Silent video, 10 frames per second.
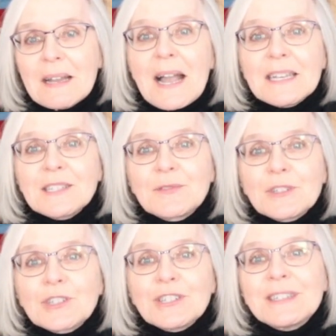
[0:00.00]
Ina's
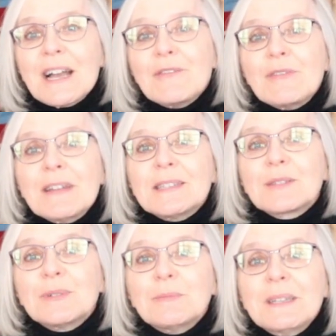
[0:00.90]
version of
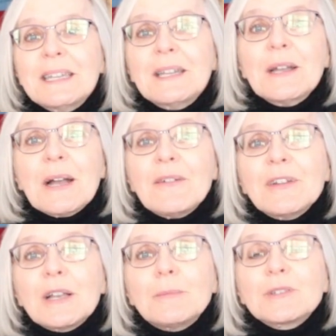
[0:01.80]
events will be
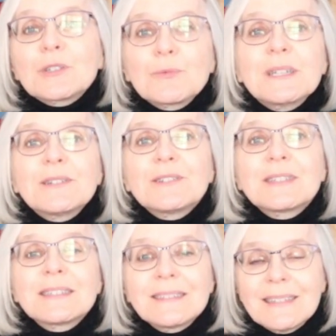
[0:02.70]
available to
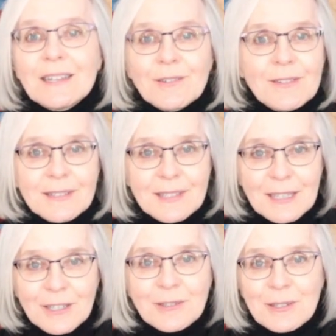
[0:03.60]
readers later this
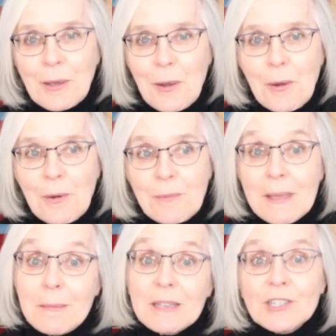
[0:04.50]
year, so
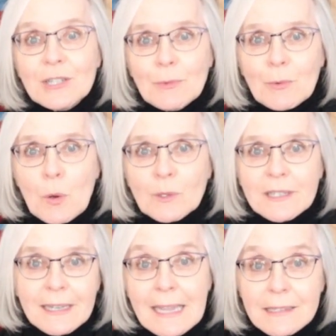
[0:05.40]
maybe she won't hold
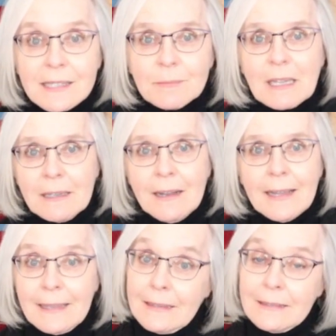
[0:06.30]
it against me.
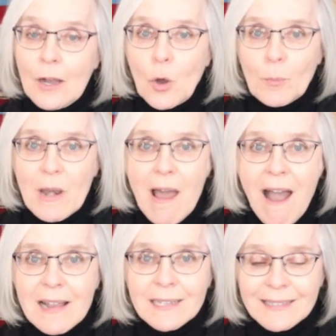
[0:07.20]
I hope
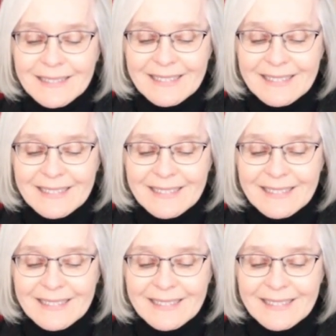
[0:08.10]
not.